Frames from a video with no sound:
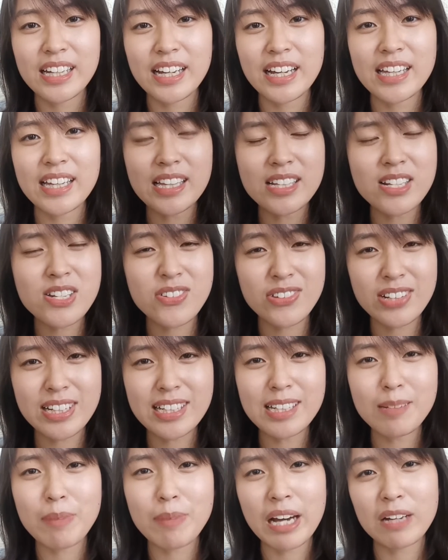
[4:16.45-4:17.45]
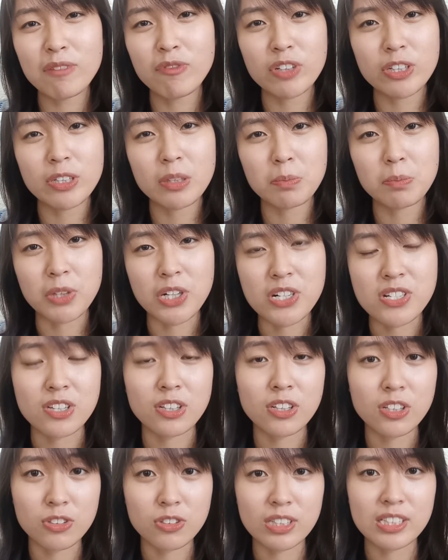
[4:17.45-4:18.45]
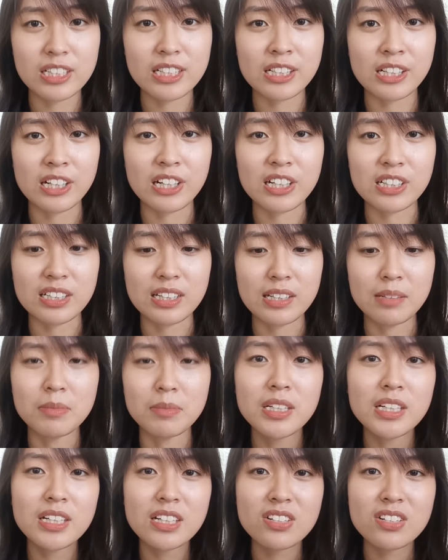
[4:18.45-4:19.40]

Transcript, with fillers: And that is really bad for your pores. It could really clog them.